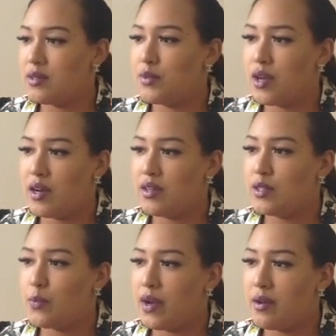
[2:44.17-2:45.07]
I'm trying to
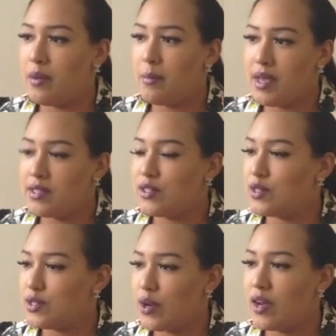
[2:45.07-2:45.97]
spread a message
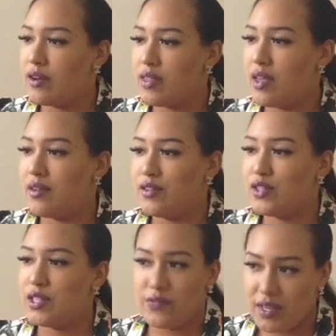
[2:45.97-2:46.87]
that's greater than
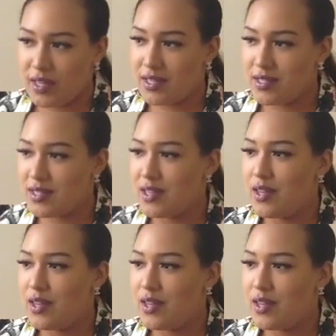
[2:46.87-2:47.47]
just fitness.